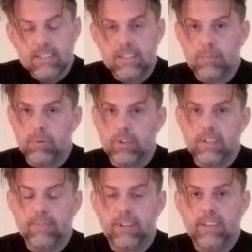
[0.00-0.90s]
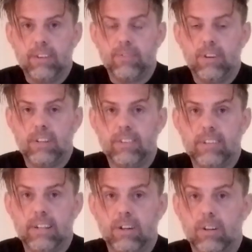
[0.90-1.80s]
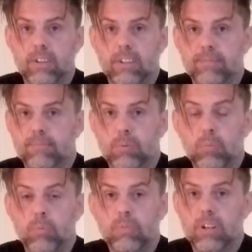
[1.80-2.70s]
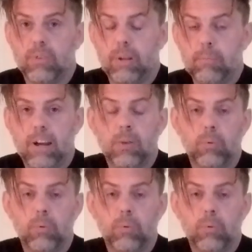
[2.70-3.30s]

you put your vintage 30s in, or your greenback,